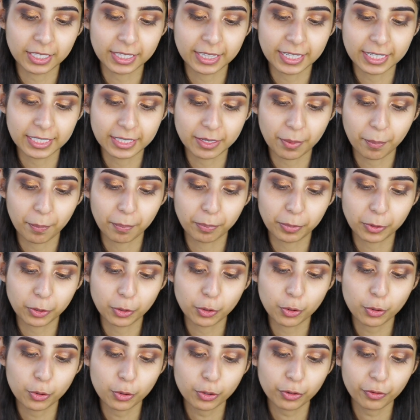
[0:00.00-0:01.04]
this
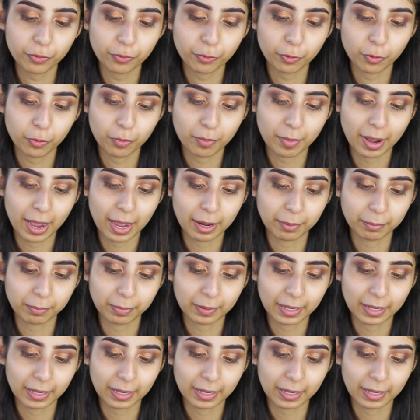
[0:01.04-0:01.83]
beautiful matte